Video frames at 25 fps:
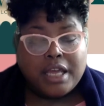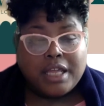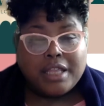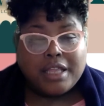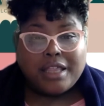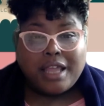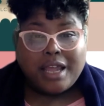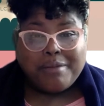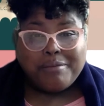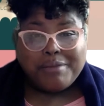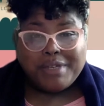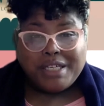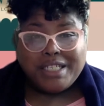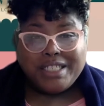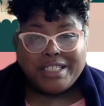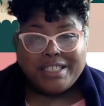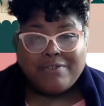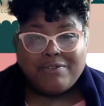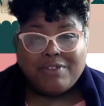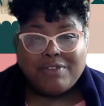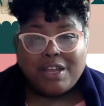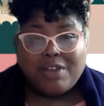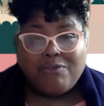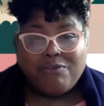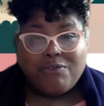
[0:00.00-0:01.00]
That means if
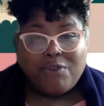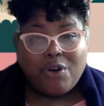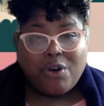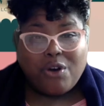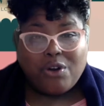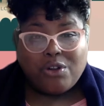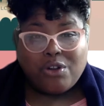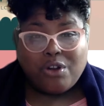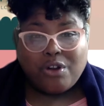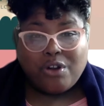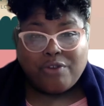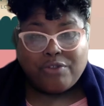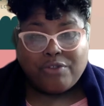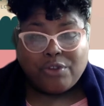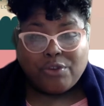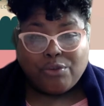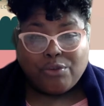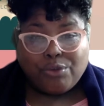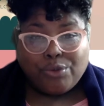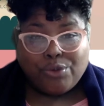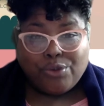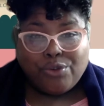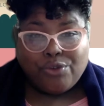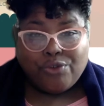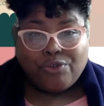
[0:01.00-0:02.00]
they fall off the
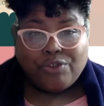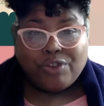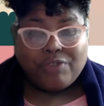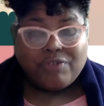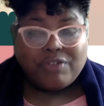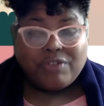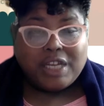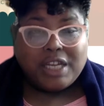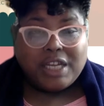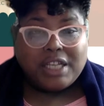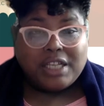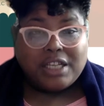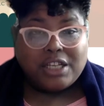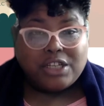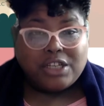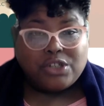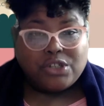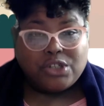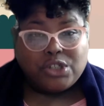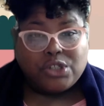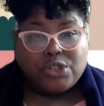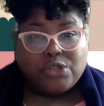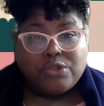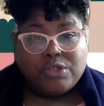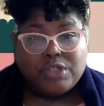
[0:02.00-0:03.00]
roof, if they
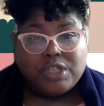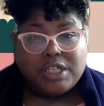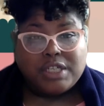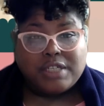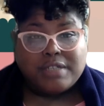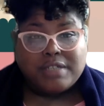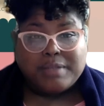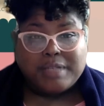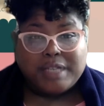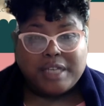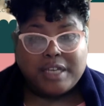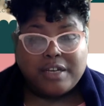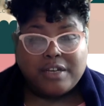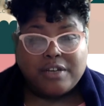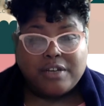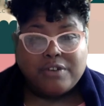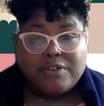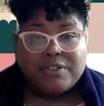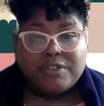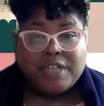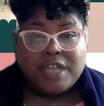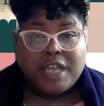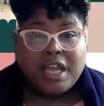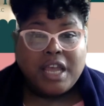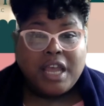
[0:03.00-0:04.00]
electrocute themselves,